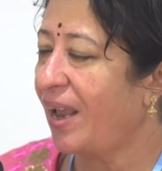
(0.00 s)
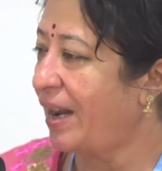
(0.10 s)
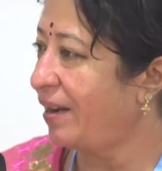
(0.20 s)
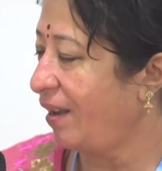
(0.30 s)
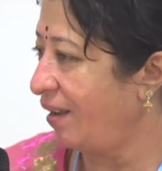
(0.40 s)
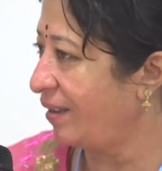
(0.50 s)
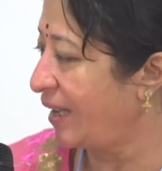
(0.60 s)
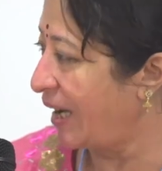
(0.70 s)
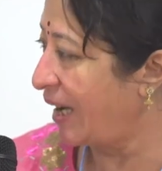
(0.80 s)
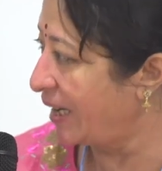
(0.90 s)
And
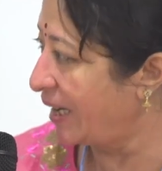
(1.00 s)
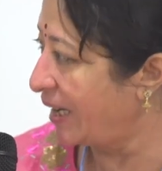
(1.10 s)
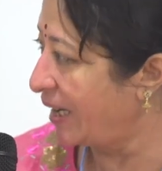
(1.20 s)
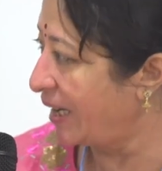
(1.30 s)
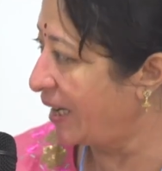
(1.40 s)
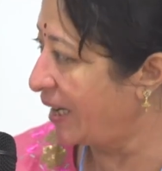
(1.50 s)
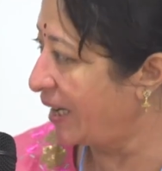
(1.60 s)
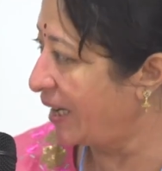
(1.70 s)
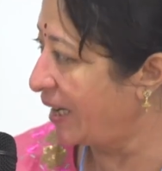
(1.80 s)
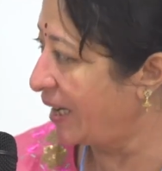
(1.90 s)
that's the reason
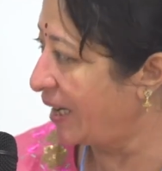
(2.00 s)
we,